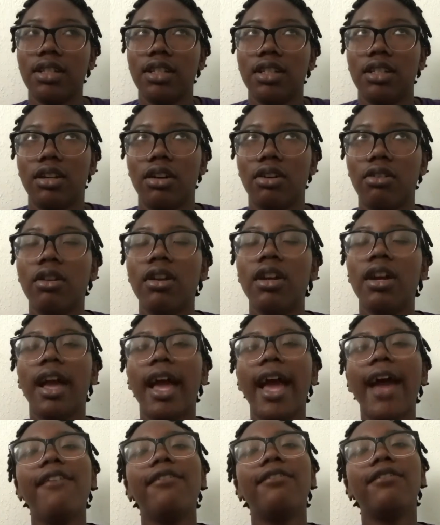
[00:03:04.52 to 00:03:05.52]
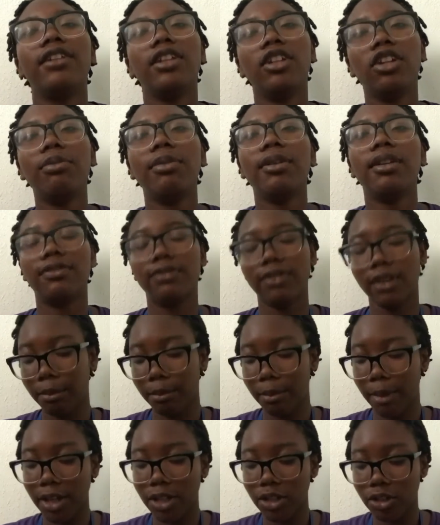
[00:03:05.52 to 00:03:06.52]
to have a little bit of fun.